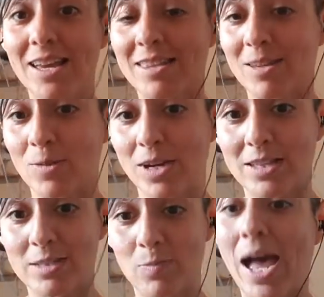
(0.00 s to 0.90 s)
that
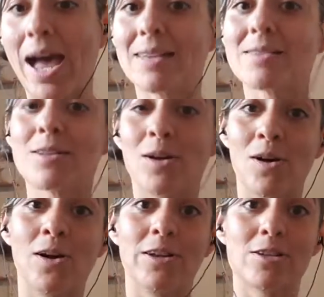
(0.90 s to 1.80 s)
was passed
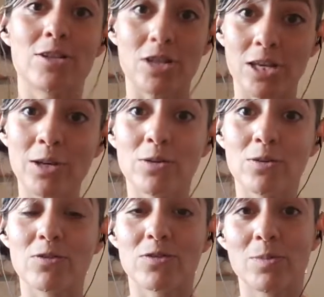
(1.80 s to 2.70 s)
on to
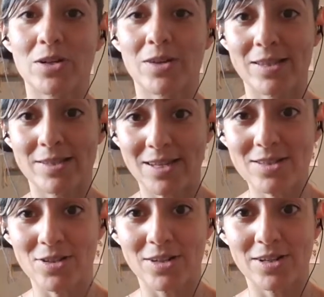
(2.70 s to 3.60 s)
you from your
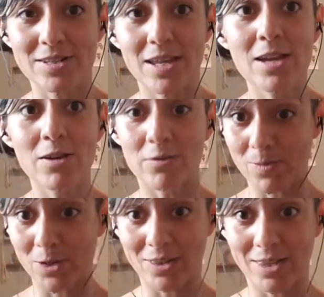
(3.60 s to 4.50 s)
ancestors,
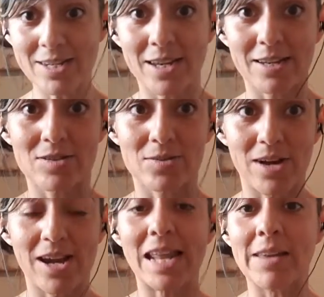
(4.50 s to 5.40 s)
from your lineage, right?